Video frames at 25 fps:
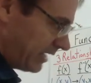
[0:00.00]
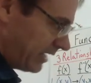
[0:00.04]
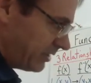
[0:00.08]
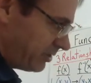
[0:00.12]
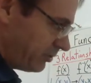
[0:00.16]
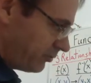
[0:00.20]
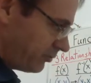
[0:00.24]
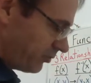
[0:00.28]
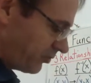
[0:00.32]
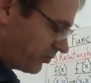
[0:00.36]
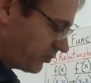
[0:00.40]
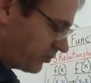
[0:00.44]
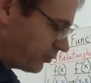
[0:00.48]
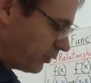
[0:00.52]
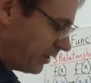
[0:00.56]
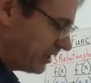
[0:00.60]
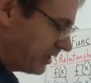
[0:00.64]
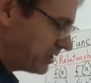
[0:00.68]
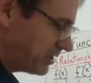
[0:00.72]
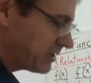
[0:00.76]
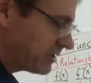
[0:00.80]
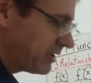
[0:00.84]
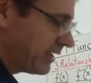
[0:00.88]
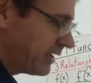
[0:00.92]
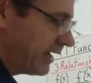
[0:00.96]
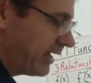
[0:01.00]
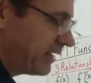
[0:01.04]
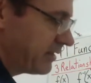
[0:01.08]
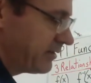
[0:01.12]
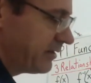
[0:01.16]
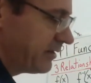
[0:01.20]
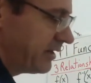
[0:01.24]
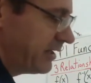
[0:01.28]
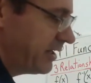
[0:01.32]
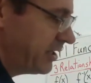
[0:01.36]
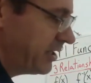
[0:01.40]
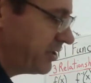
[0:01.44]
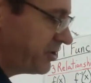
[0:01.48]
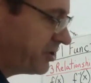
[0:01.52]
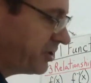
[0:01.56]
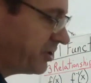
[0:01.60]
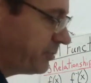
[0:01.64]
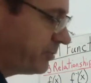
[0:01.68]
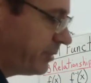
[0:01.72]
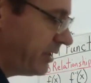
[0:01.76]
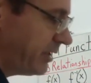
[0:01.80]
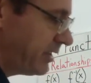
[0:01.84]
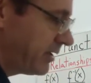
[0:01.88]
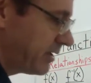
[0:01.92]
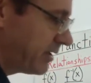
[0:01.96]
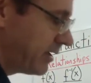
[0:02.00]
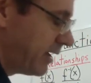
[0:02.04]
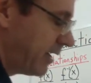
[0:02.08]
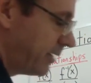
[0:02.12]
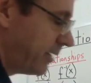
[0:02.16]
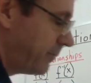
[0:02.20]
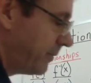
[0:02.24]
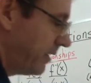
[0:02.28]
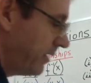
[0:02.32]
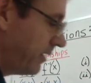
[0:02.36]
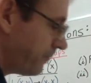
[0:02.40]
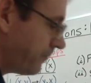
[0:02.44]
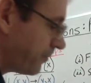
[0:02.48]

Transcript: you switch that, then it should become